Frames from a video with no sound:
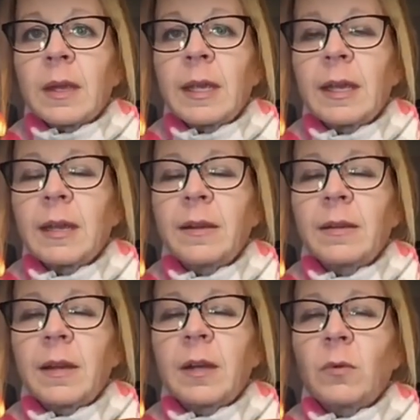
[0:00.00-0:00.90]

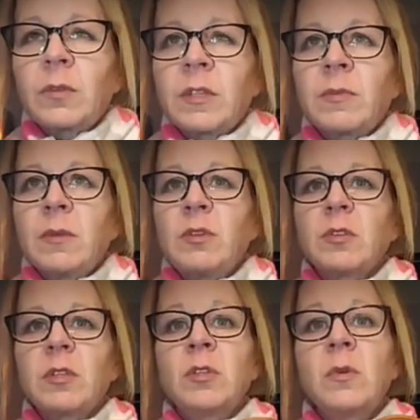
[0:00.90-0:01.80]
and I will sometimes
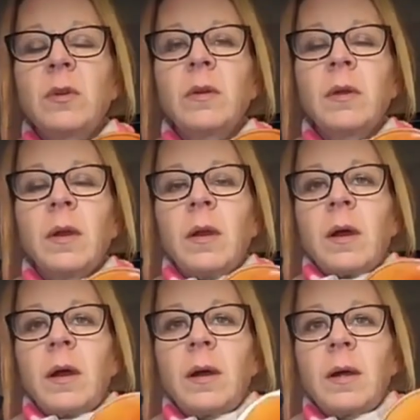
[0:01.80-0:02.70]
use a tuner
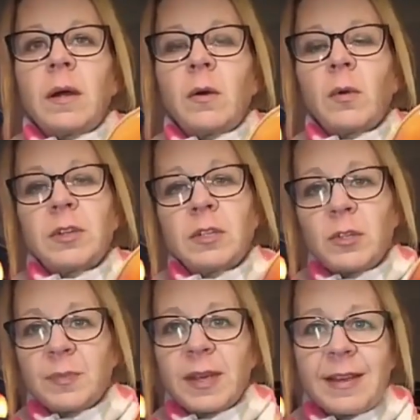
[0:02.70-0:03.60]
or just
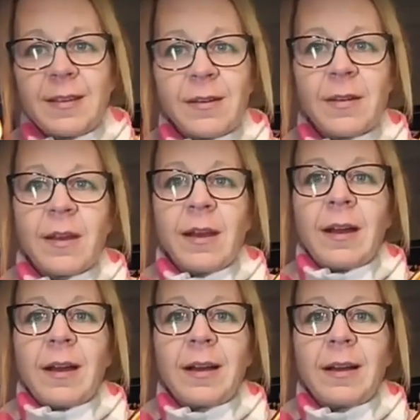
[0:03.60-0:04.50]
use my ear,
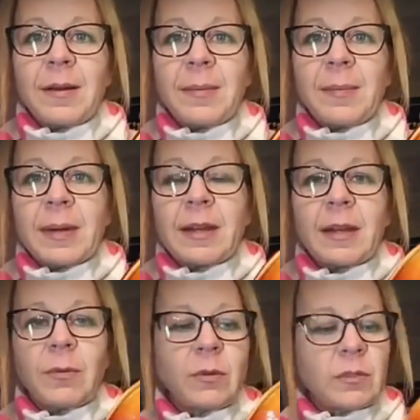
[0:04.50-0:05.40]
but
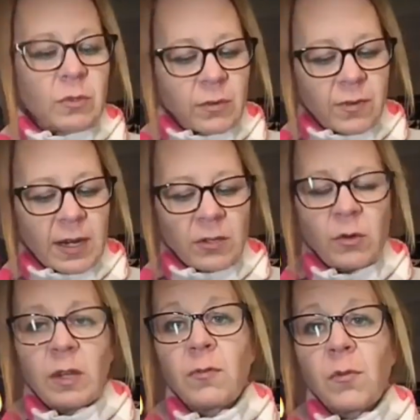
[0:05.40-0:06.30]
I will do the fine
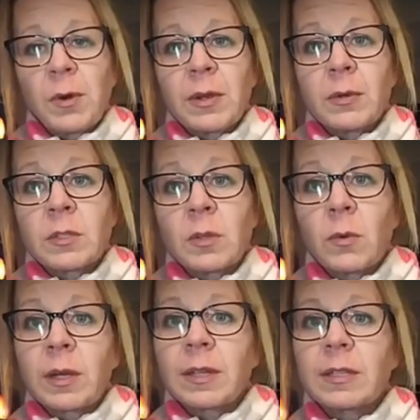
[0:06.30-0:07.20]
tuning for you. So we're
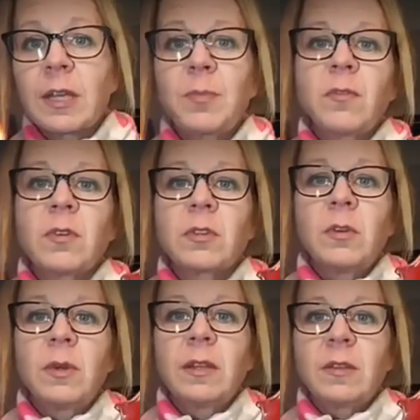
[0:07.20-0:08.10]
going to skip over
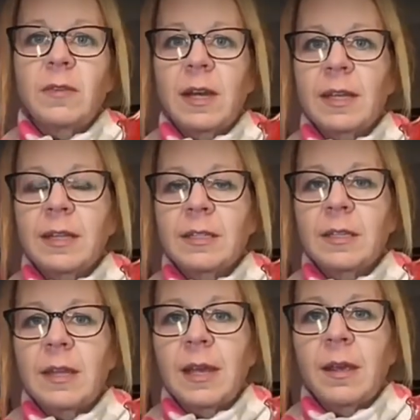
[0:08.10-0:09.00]
tuning the violin
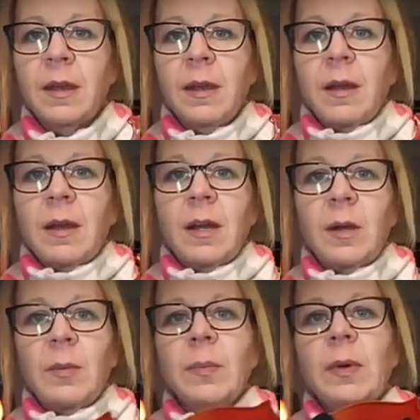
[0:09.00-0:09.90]
today,
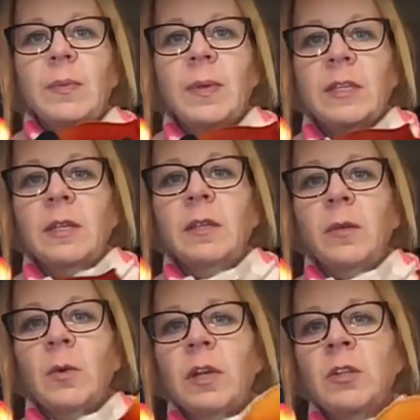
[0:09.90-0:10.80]
but basically
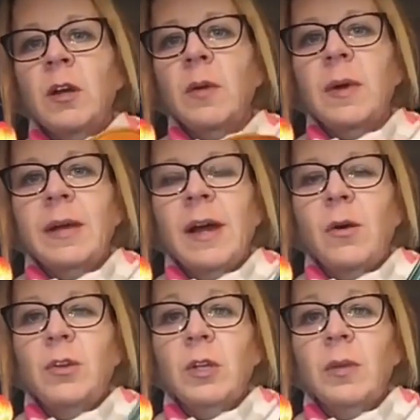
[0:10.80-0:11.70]
we're going to talk about
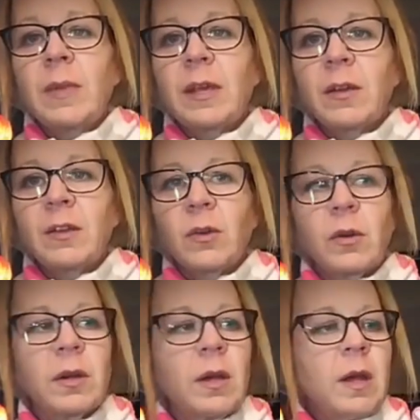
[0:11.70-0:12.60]
how you can make
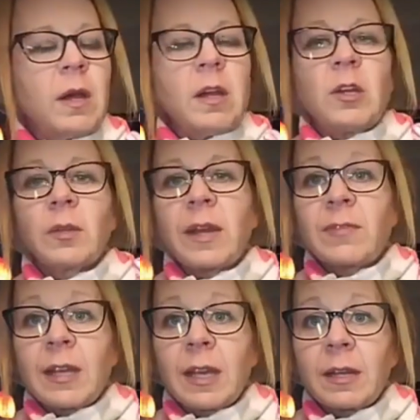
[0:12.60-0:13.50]
your
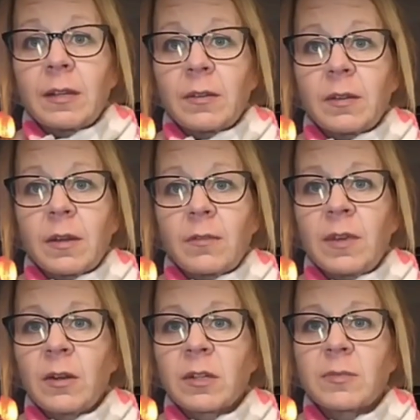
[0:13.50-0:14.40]
left hand
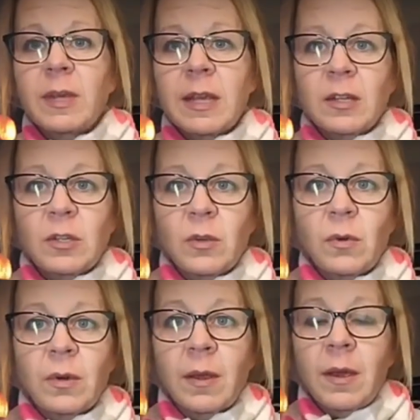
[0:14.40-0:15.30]
fingers be in
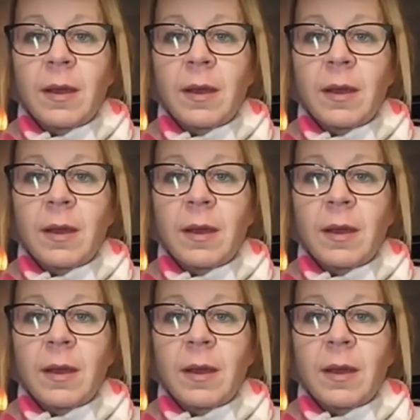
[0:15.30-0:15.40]
tune.